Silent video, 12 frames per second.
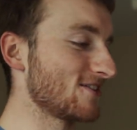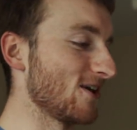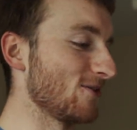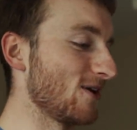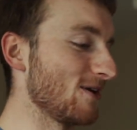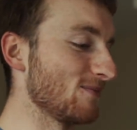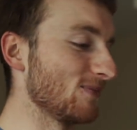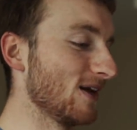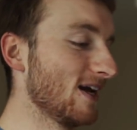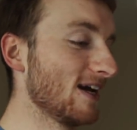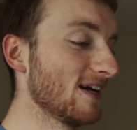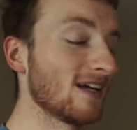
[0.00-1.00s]
So
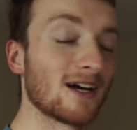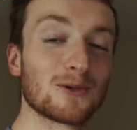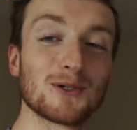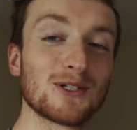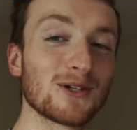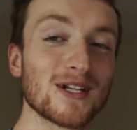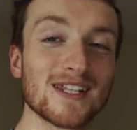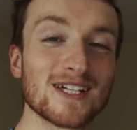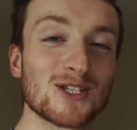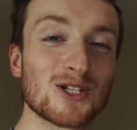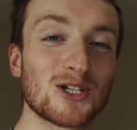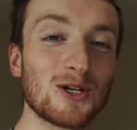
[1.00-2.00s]
yeah, I don't want to do anything
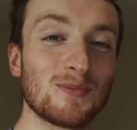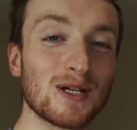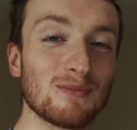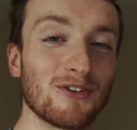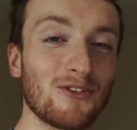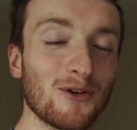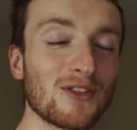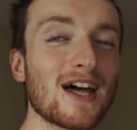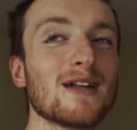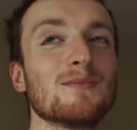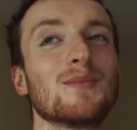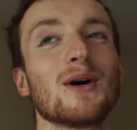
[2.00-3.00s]
stupid before
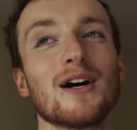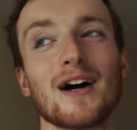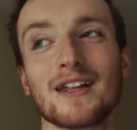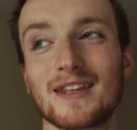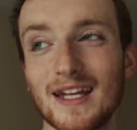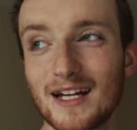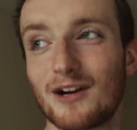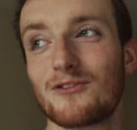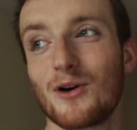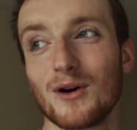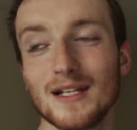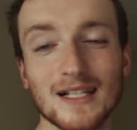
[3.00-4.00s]
then, but I think I've
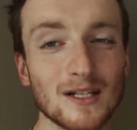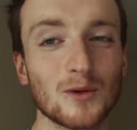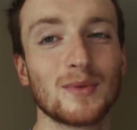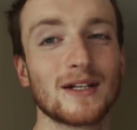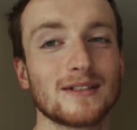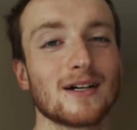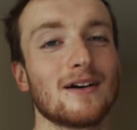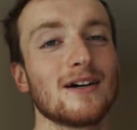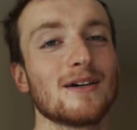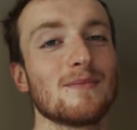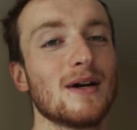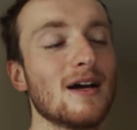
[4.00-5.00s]
got a little bit of
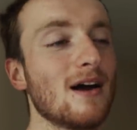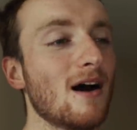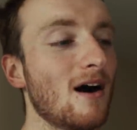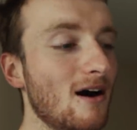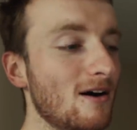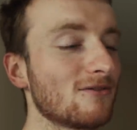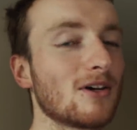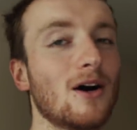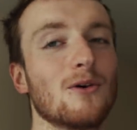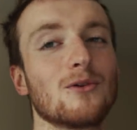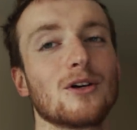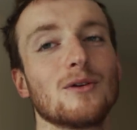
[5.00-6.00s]
time after
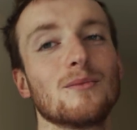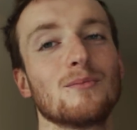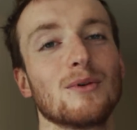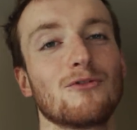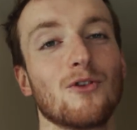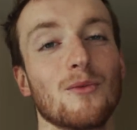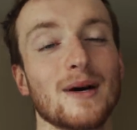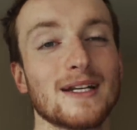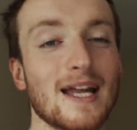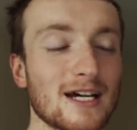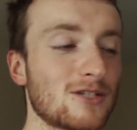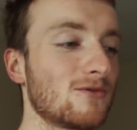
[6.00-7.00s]
Holcomb before my
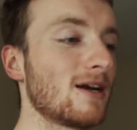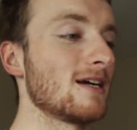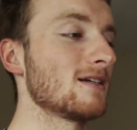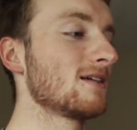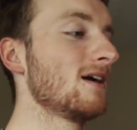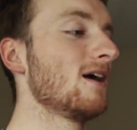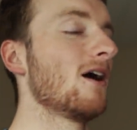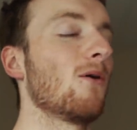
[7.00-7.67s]
next race,